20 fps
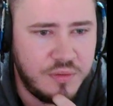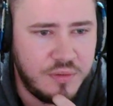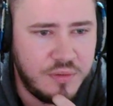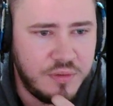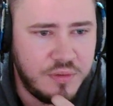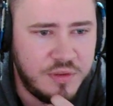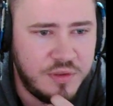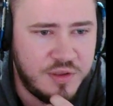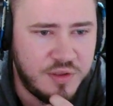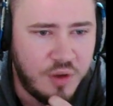
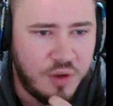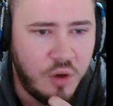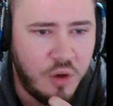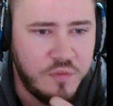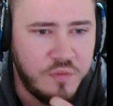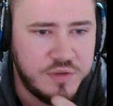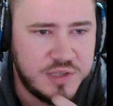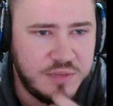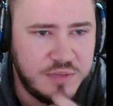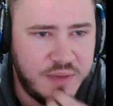This is
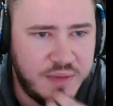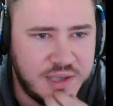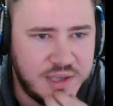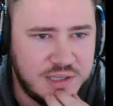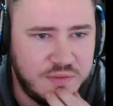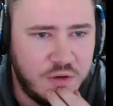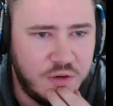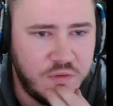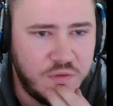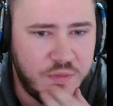obviously
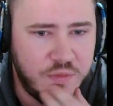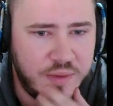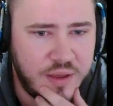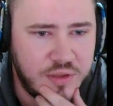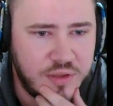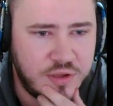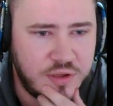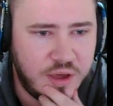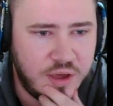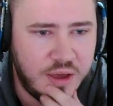massive overbet
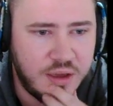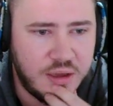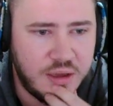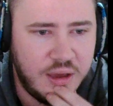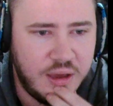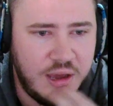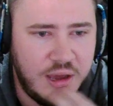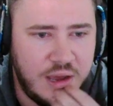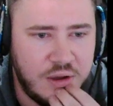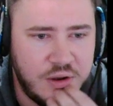and check.
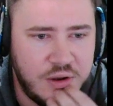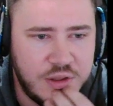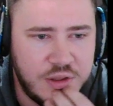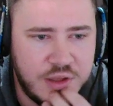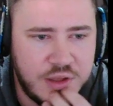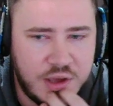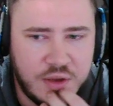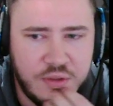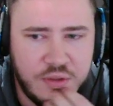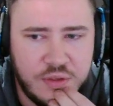I'm going to
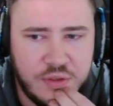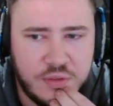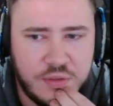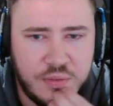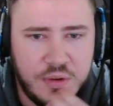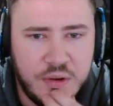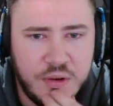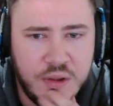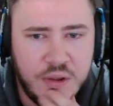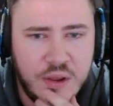check on this
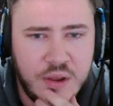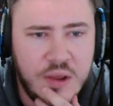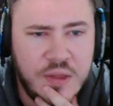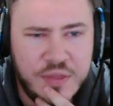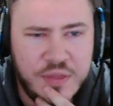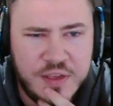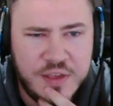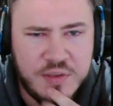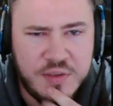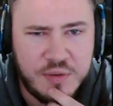one.
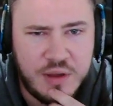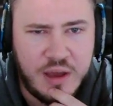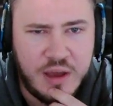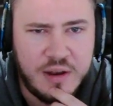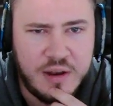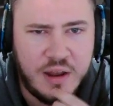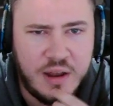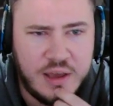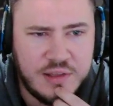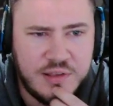This one, I'd
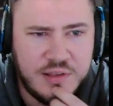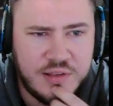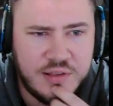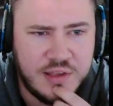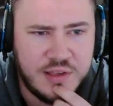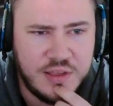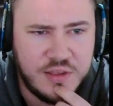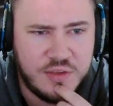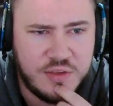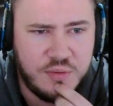like to
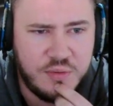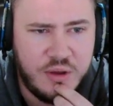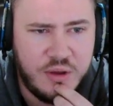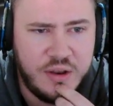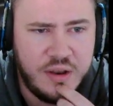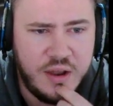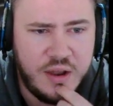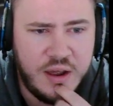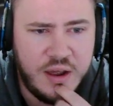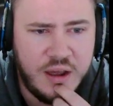see this one.
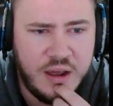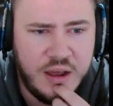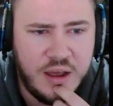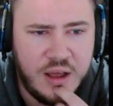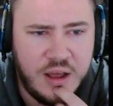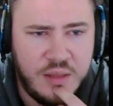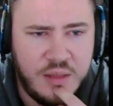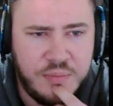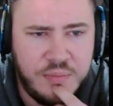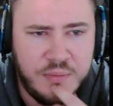
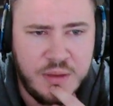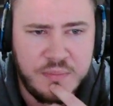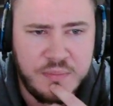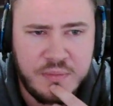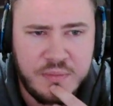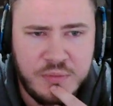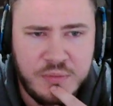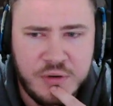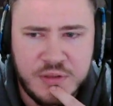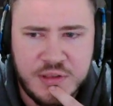I might
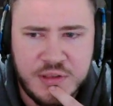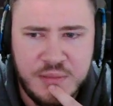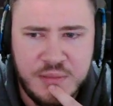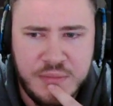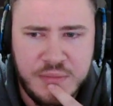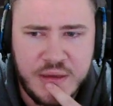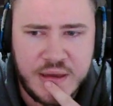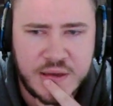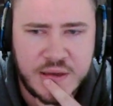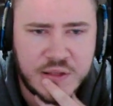want to sim
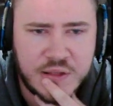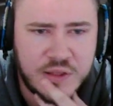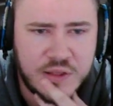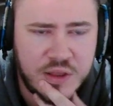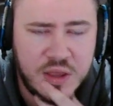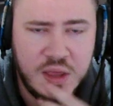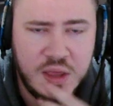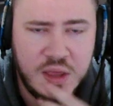that actually.